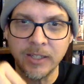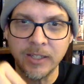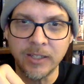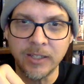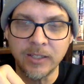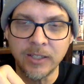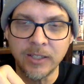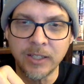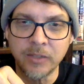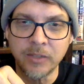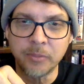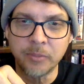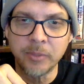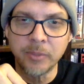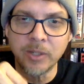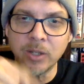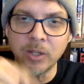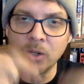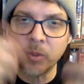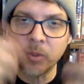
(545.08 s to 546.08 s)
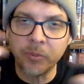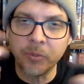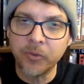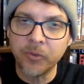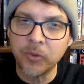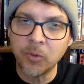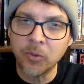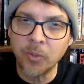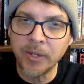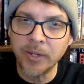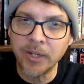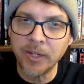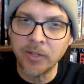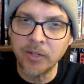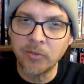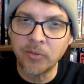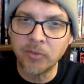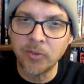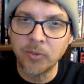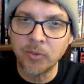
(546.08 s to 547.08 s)
links below. I'm still waiting
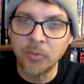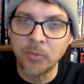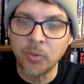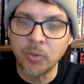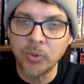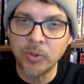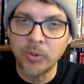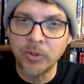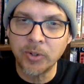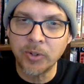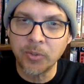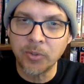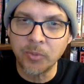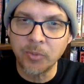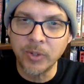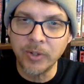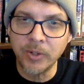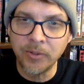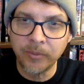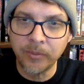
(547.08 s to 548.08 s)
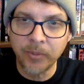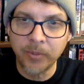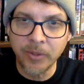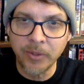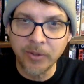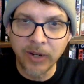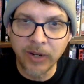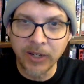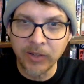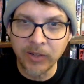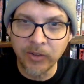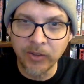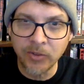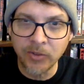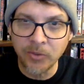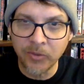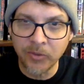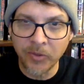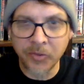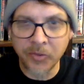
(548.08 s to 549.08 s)
for word on whether
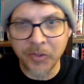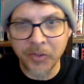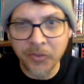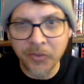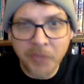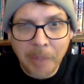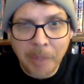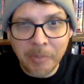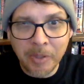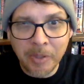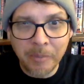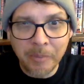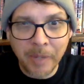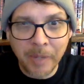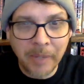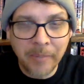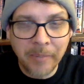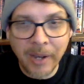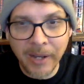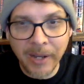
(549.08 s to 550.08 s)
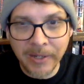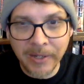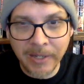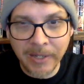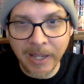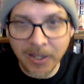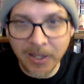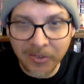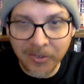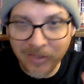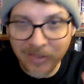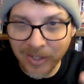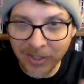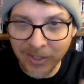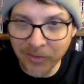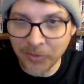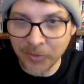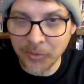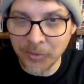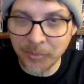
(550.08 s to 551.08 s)
iTunes has accepted my podcast. I
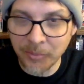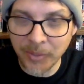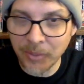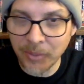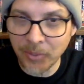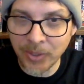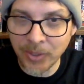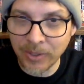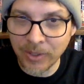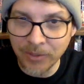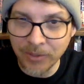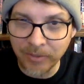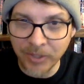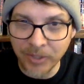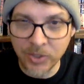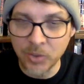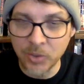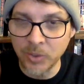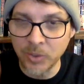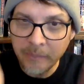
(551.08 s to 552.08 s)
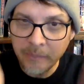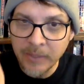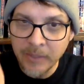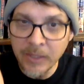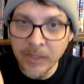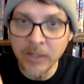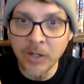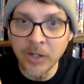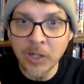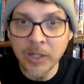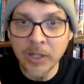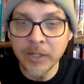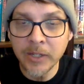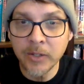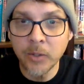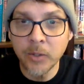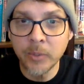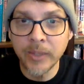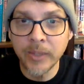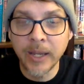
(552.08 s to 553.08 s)
assume they will eventually, and I'll let you
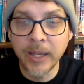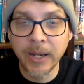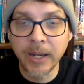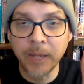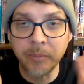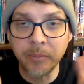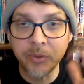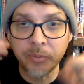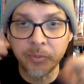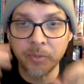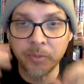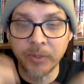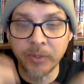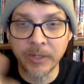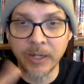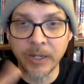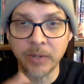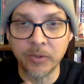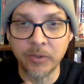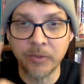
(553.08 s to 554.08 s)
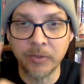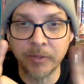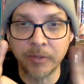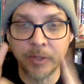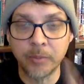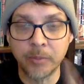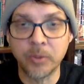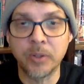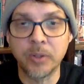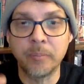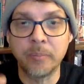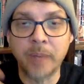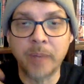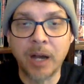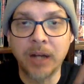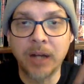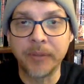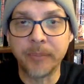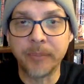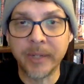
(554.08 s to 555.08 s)
know when that happens. But right now it's available on
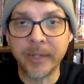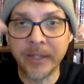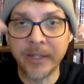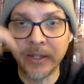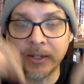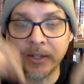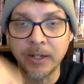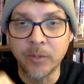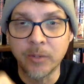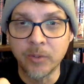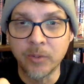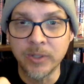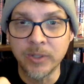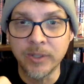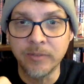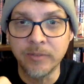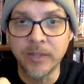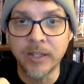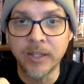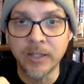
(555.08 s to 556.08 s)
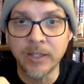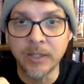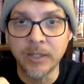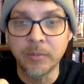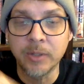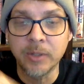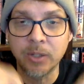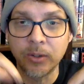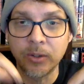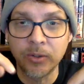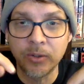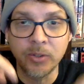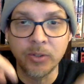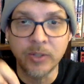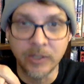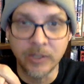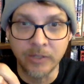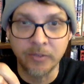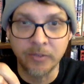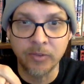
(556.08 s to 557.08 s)
Podbean, and I will leave that link below, and you
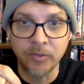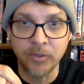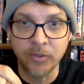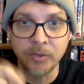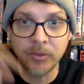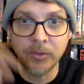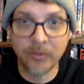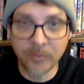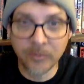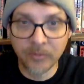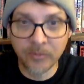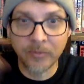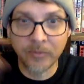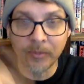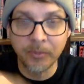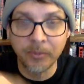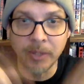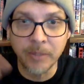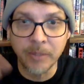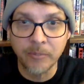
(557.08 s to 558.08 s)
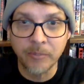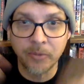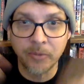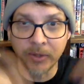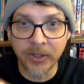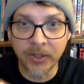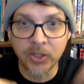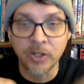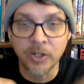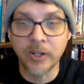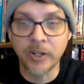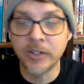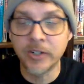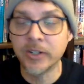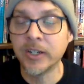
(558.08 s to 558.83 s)
can listen to it from them free of charge.